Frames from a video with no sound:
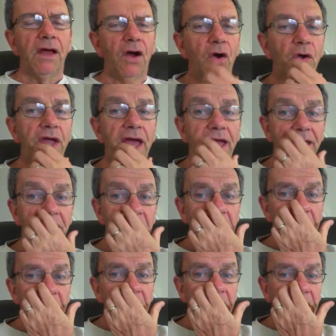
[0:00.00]
Okay.
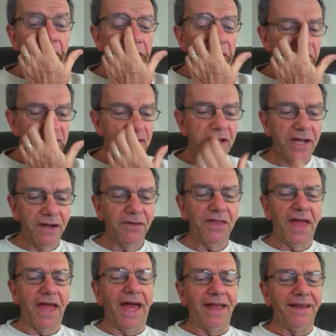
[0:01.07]
Now, did you hear
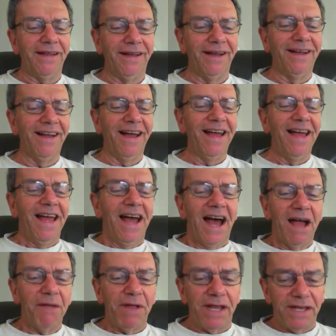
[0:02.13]
that?
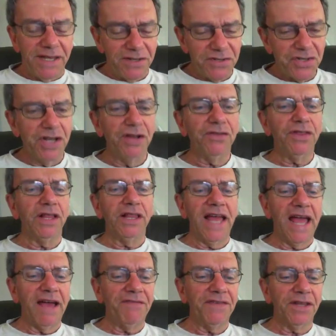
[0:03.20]
I mean, did you hear the
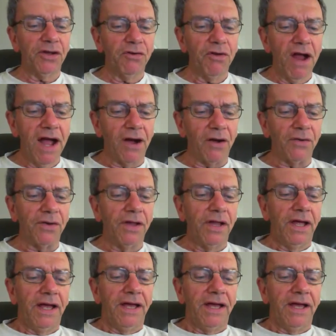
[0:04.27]
laugh in the crowd?